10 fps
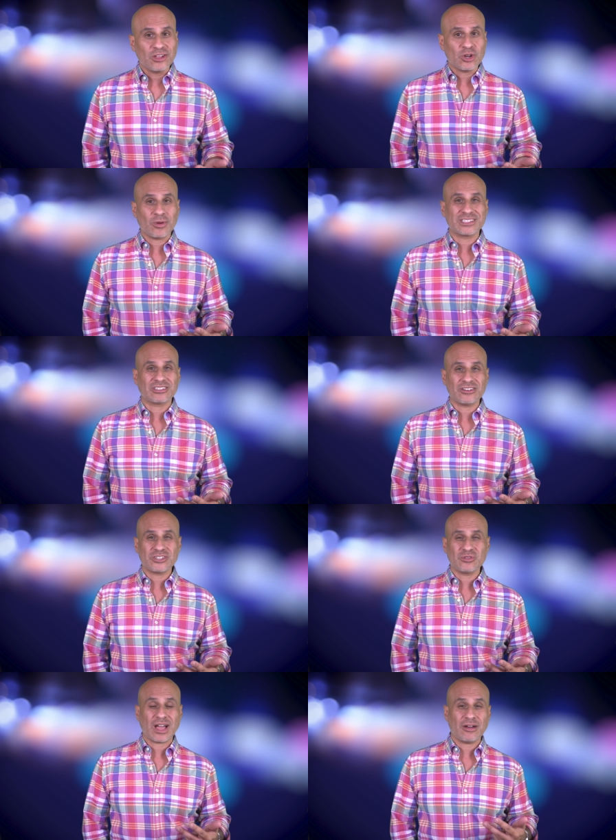No one has taught
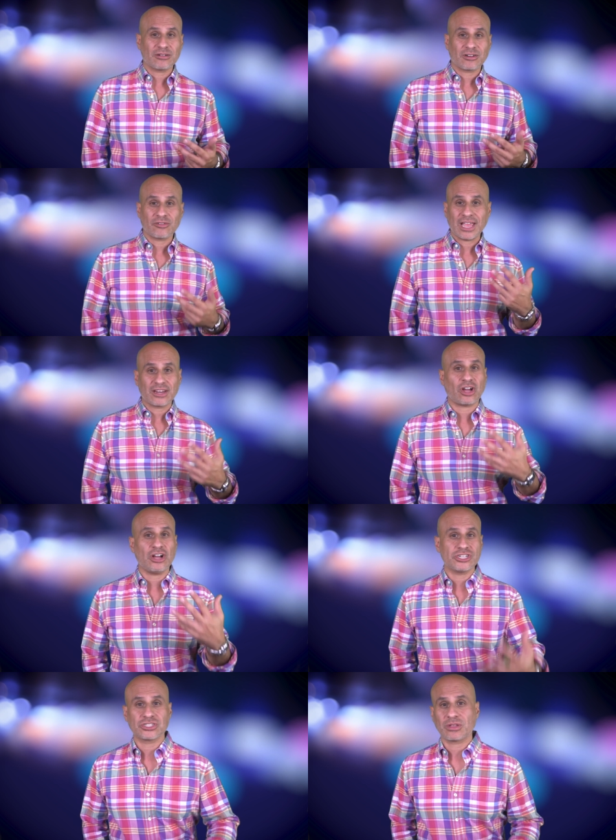you how to create
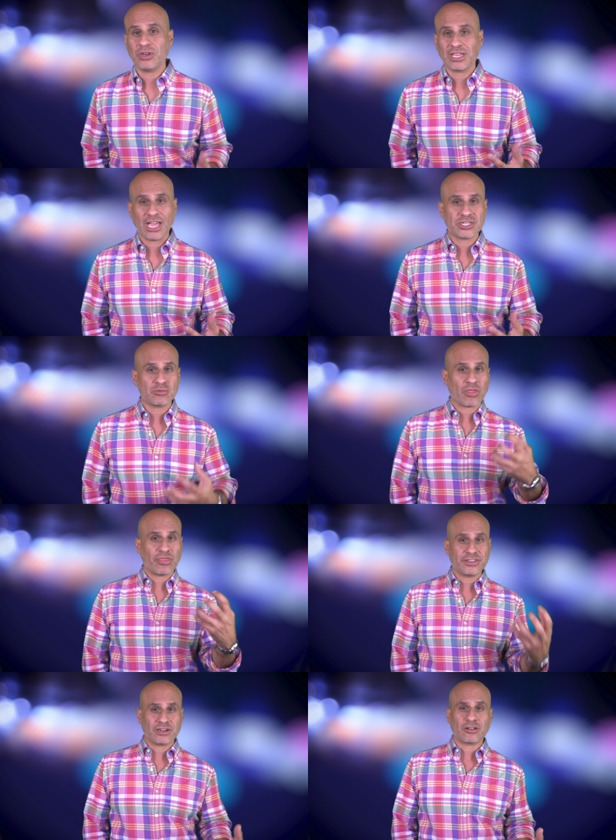conscious communication when
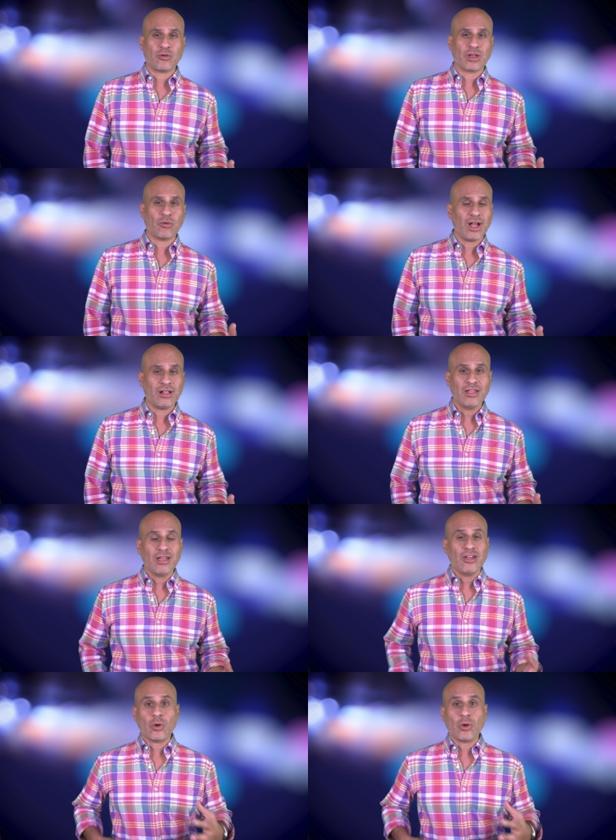things are not going well.